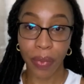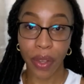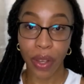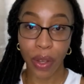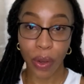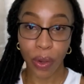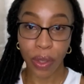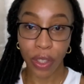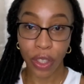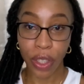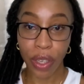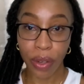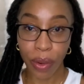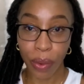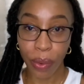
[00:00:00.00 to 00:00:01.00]
you all should
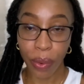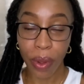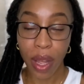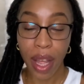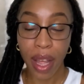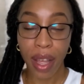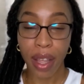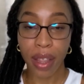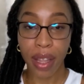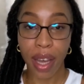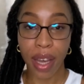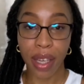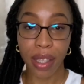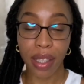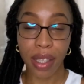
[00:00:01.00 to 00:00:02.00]
know
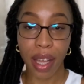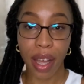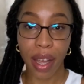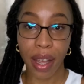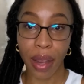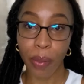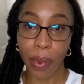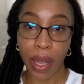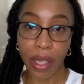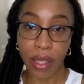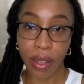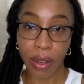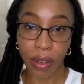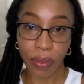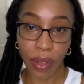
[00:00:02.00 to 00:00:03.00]
that I went
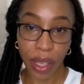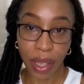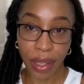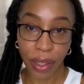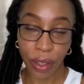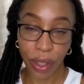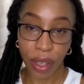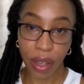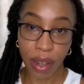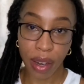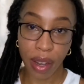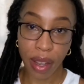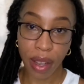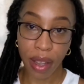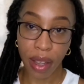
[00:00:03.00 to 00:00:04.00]
on vacation
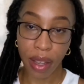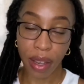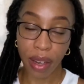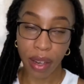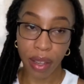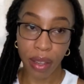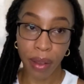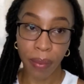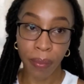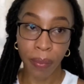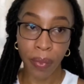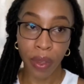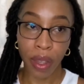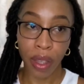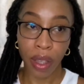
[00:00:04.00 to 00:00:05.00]
in
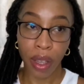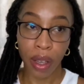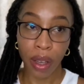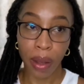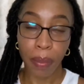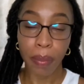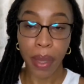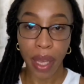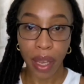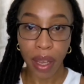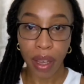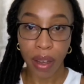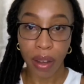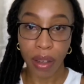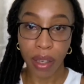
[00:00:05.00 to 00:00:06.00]
May
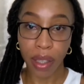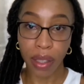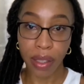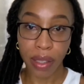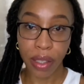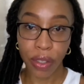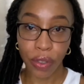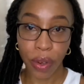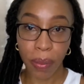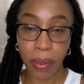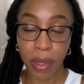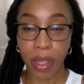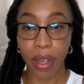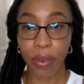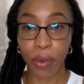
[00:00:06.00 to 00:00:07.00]
on a girls trip
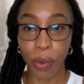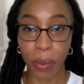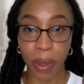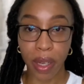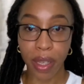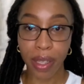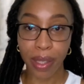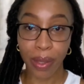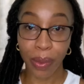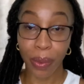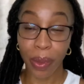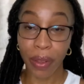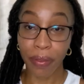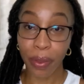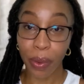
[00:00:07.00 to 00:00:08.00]
to Aruba. So
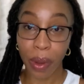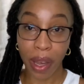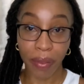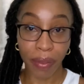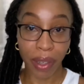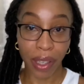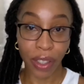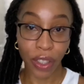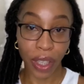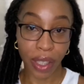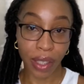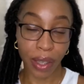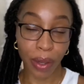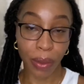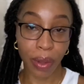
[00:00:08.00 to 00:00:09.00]
if you have not
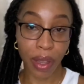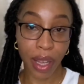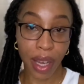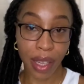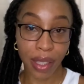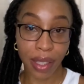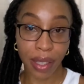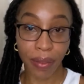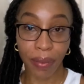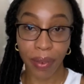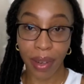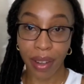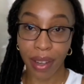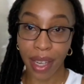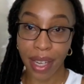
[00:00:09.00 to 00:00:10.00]
checked out that
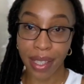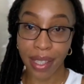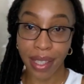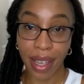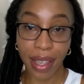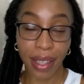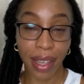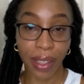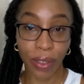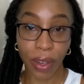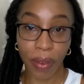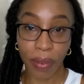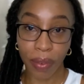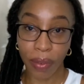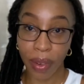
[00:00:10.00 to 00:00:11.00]
vlog as yet, that
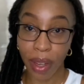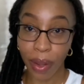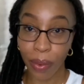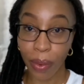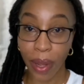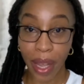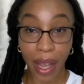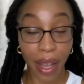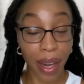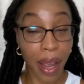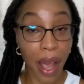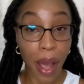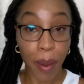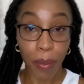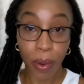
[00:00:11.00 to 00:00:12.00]
travel vlog, go ahead,
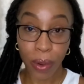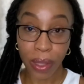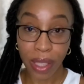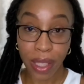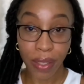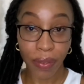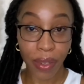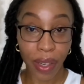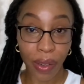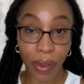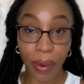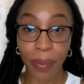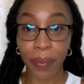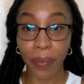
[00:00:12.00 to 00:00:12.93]
pause this video